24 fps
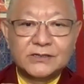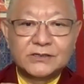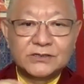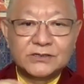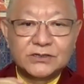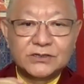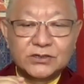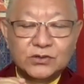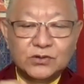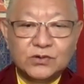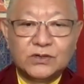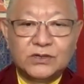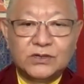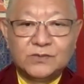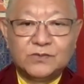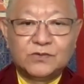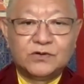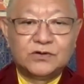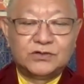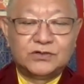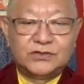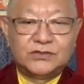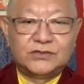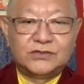is no
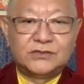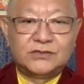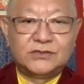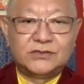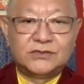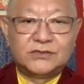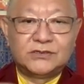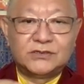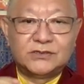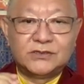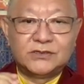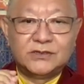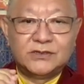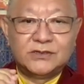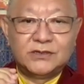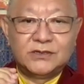emotions